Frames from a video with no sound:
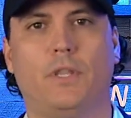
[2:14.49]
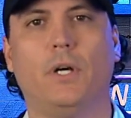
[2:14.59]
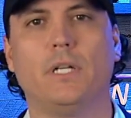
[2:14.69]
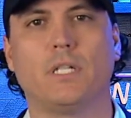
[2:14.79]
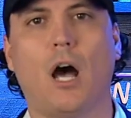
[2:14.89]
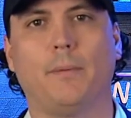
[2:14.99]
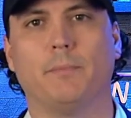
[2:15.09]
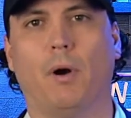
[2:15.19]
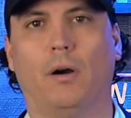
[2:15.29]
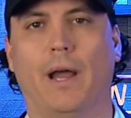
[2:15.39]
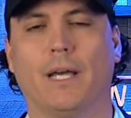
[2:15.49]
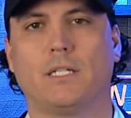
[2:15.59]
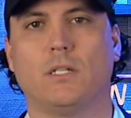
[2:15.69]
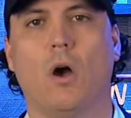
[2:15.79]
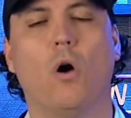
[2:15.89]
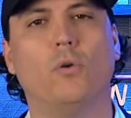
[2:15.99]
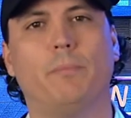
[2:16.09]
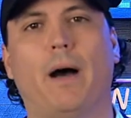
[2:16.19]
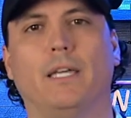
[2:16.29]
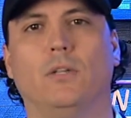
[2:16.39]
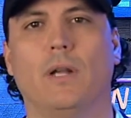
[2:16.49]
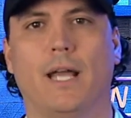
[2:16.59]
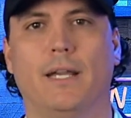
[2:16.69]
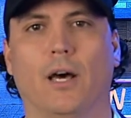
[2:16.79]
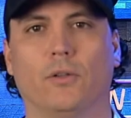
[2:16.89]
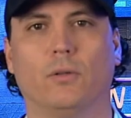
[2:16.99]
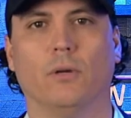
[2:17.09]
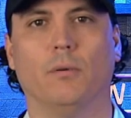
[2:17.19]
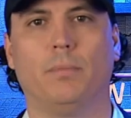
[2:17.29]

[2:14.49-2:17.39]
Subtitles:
Third is OptumRx, owned by United Health Group.